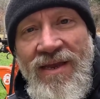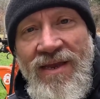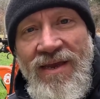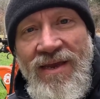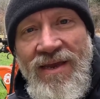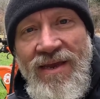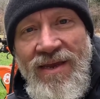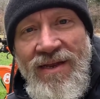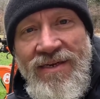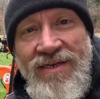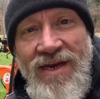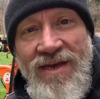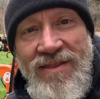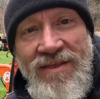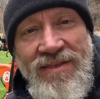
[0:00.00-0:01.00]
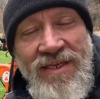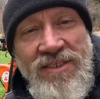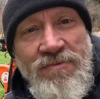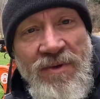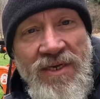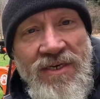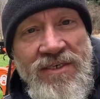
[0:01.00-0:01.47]
and I think
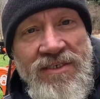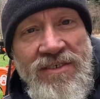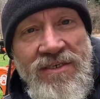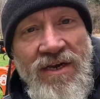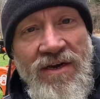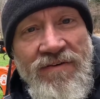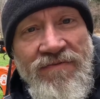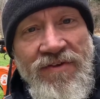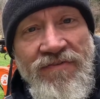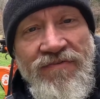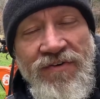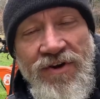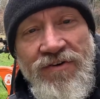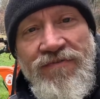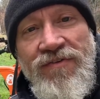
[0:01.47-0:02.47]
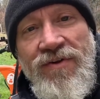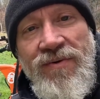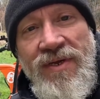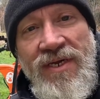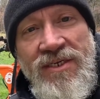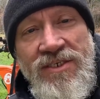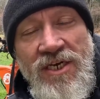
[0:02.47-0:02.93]
that's because of the freer
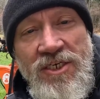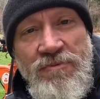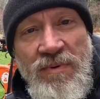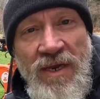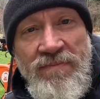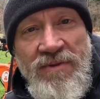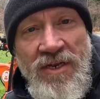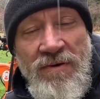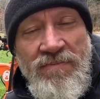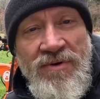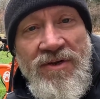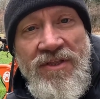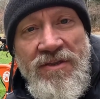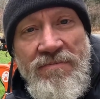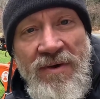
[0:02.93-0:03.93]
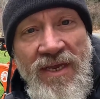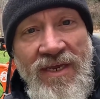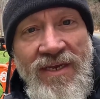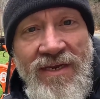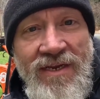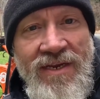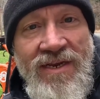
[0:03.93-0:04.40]
flowing exhaust pipe that I put on the
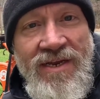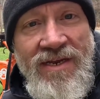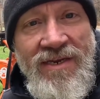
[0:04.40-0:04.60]
bike.